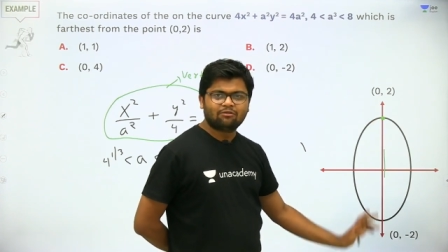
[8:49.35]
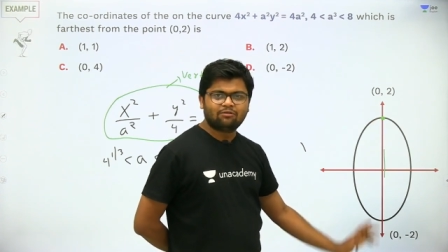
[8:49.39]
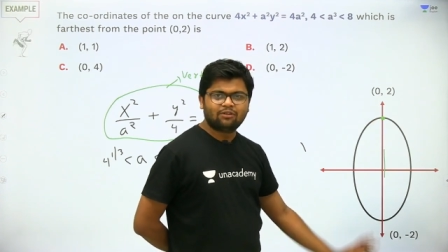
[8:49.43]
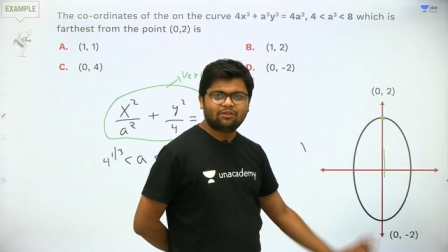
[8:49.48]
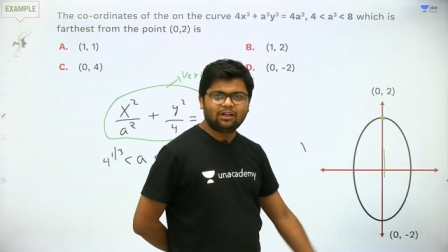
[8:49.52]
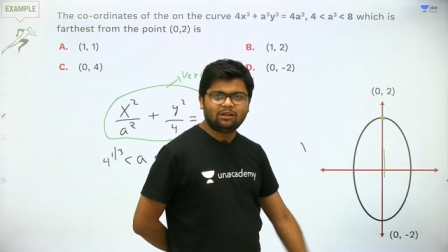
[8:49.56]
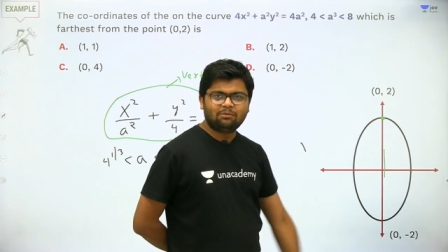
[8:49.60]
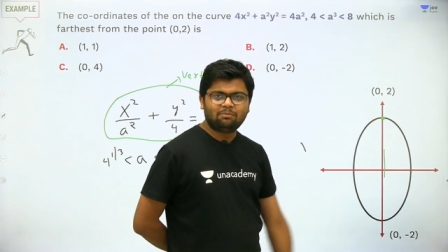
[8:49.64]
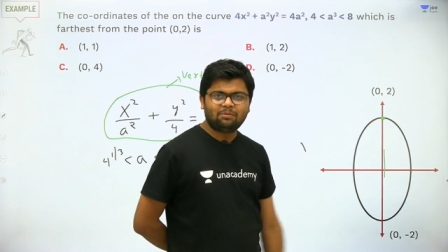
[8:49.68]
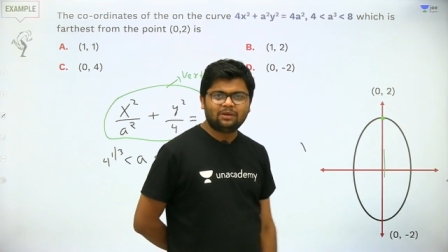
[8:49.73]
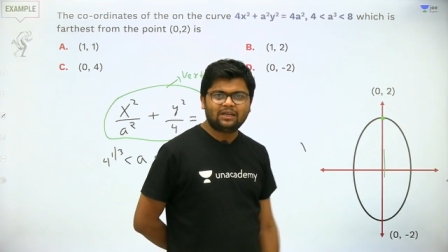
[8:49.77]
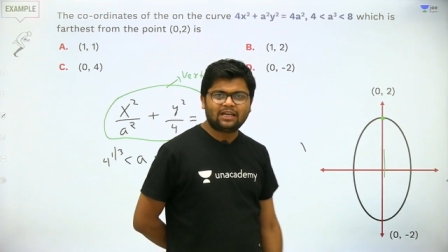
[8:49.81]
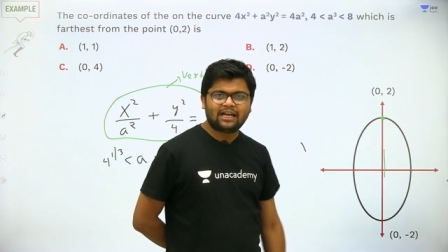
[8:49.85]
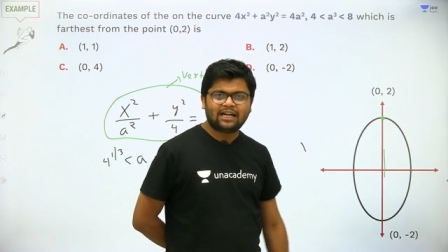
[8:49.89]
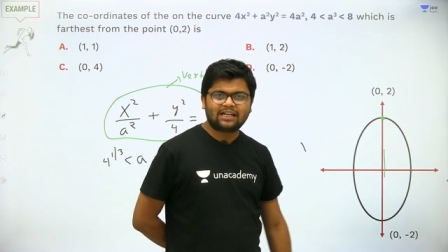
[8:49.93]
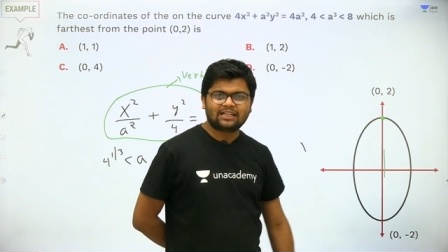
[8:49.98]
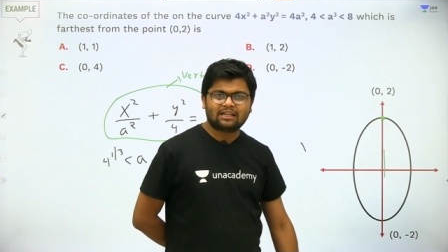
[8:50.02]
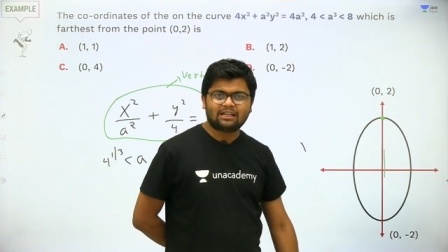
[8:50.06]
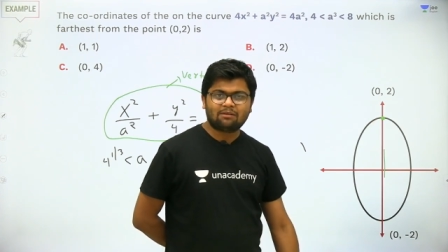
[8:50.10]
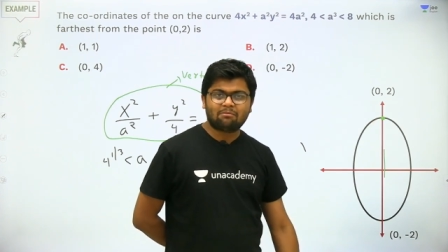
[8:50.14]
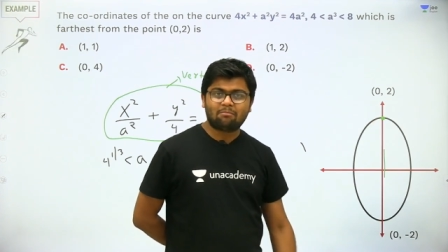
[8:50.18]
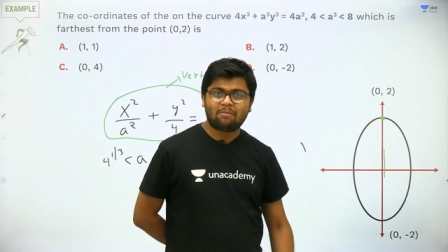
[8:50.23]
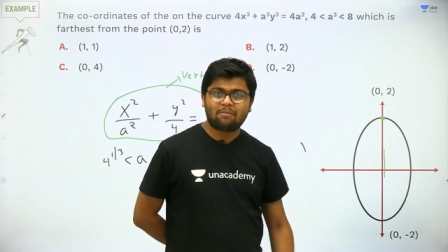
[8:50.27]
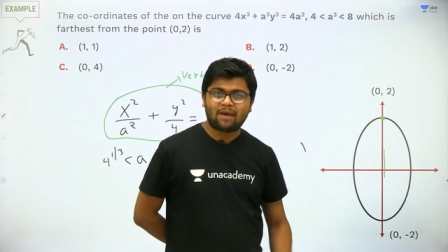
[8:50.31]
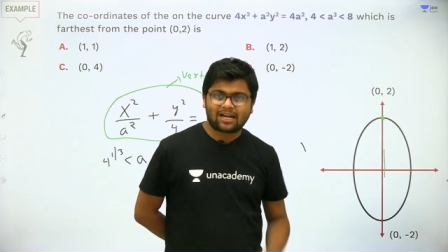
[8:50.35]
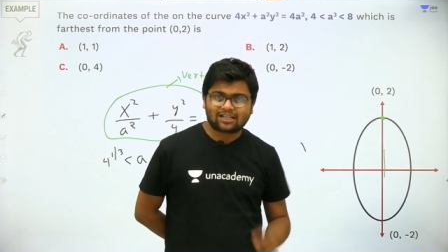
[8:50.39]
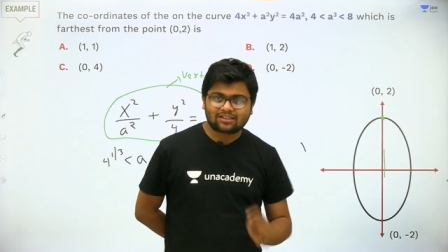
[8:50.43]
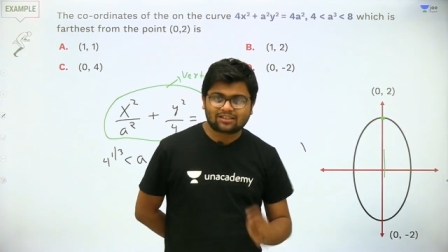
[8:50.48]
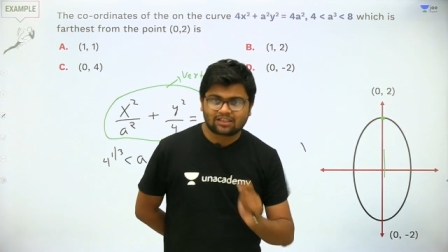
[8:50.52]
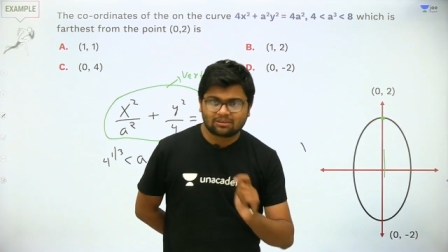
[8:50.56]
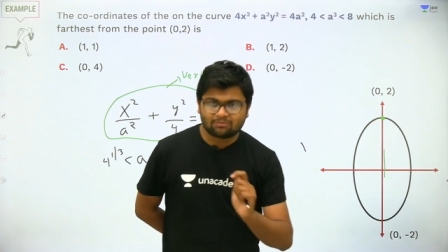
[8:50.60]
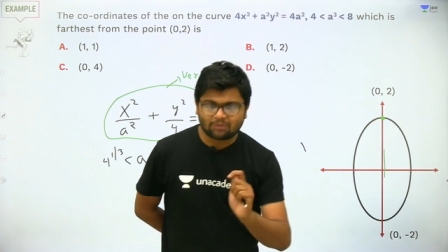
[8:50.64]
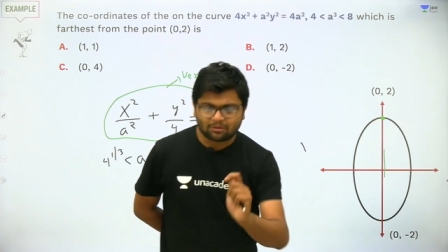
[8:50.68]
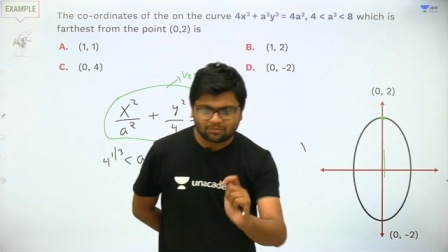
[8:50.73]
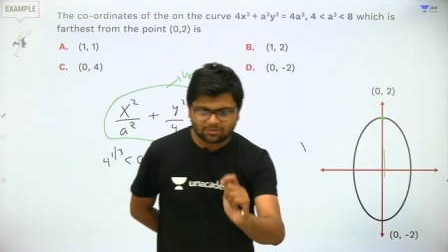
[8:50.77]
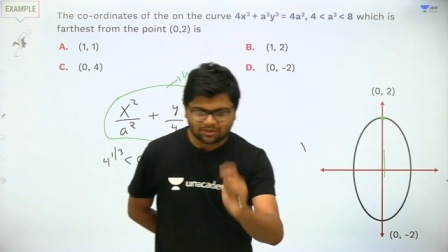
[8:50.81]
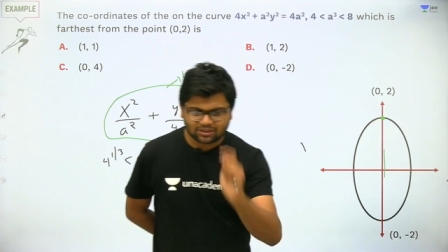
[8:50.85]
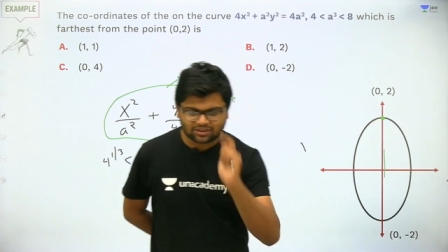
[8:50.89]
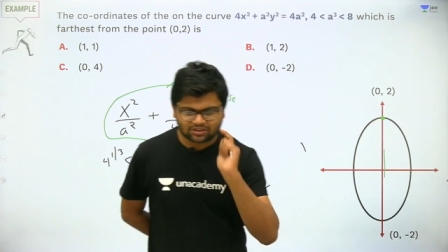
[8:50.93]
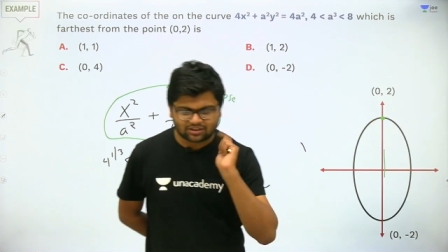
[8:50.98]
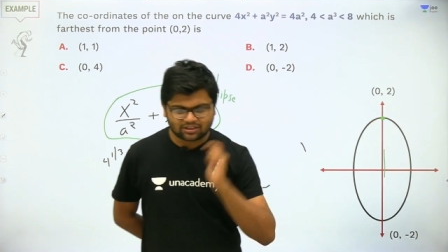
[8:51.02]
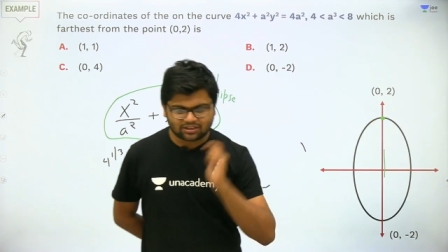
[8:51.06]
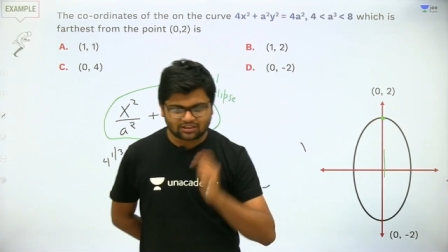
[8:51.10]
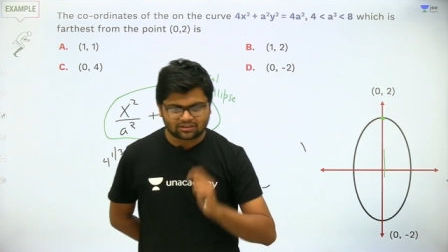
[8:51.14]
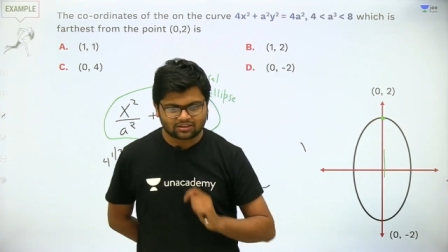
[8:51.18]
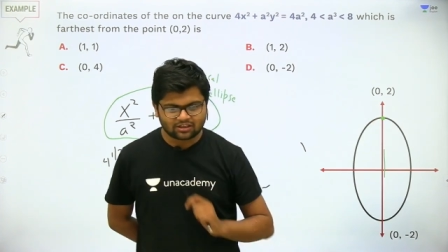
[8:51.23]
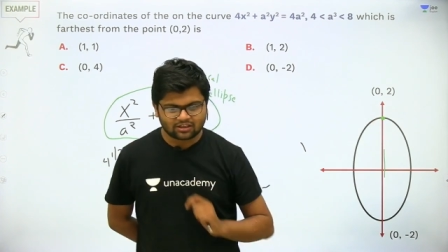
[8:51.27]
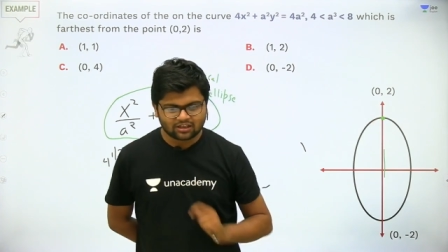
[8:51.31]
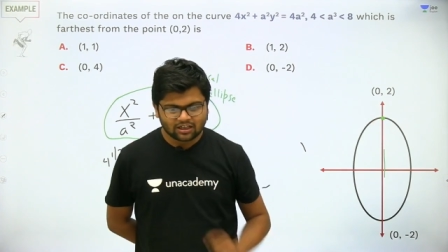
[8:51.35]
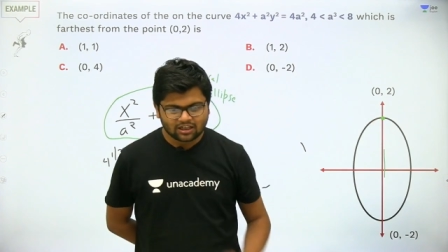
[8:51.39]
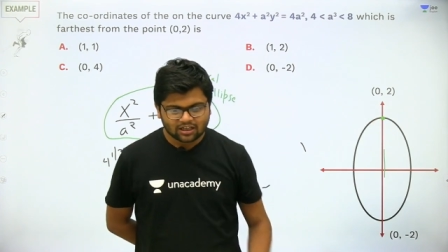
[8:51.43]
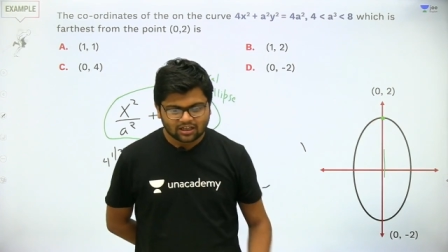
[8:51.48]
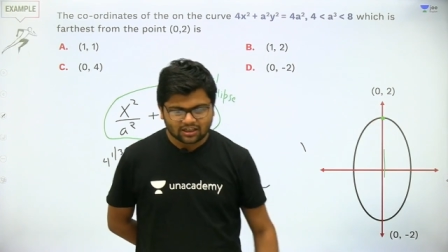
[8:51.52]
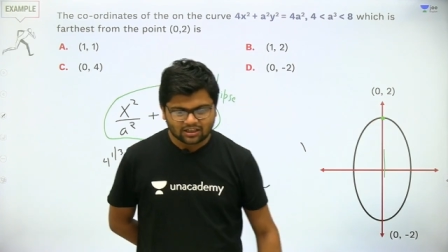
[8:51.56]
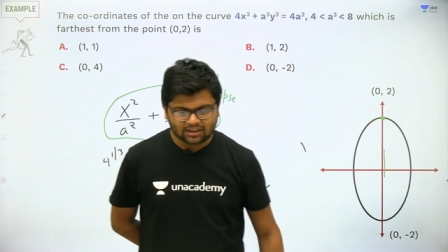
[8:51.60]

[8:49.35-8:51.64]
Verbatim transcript: will be at the maximum distance.